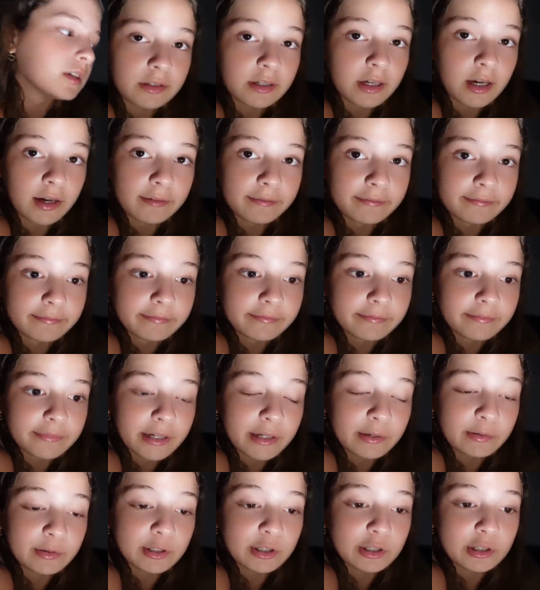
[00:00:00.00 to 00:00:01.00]
Yeah.
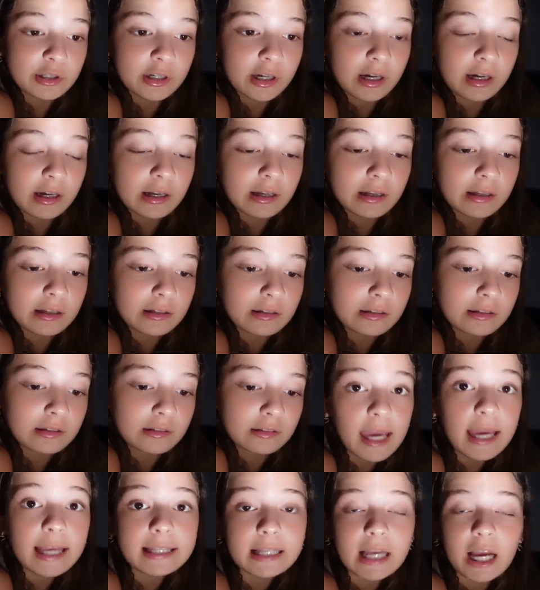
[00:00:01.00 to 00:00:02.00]
And we still got...
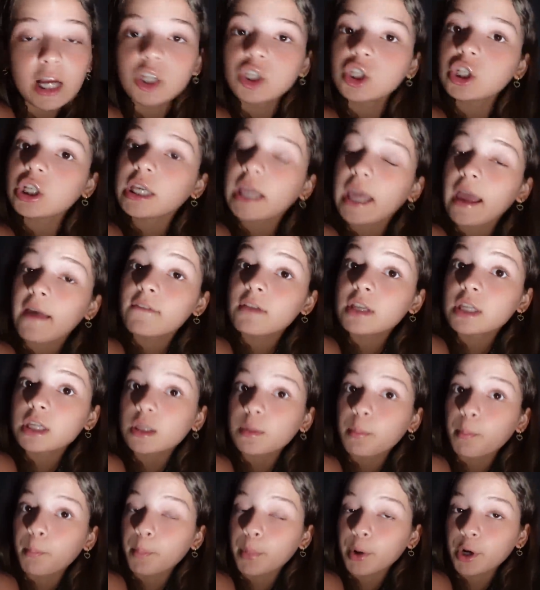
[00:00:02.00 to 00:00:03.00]
It's actually Kevin's
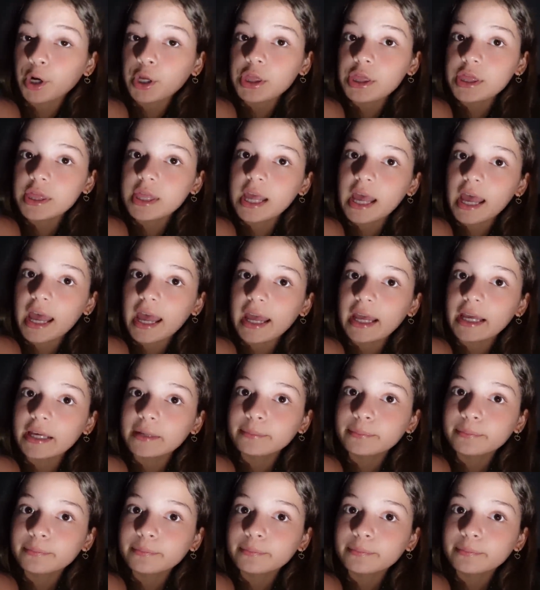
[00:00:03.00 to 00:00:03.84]
birthday.